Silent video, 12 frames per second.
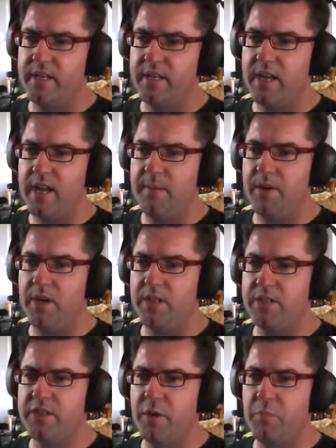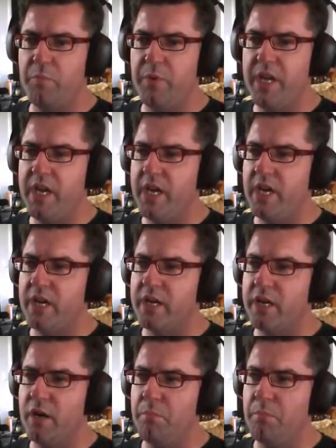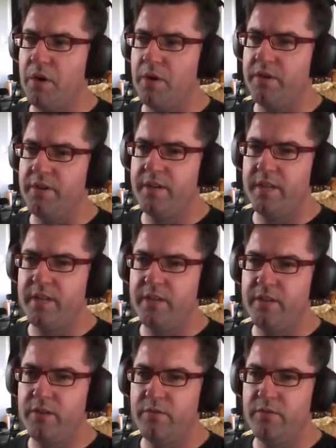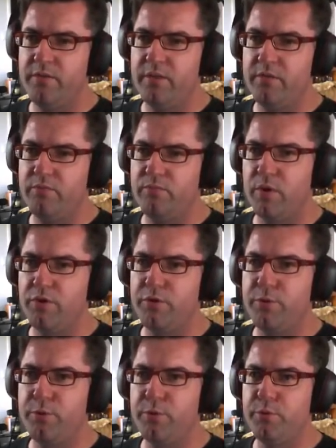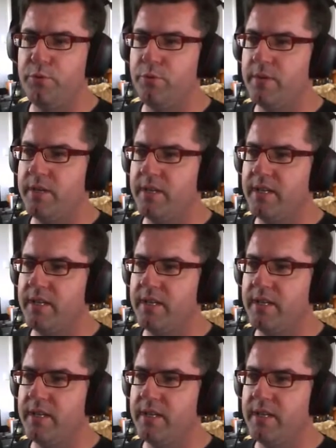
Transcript: Come on, zombie. Come on. You know you want to.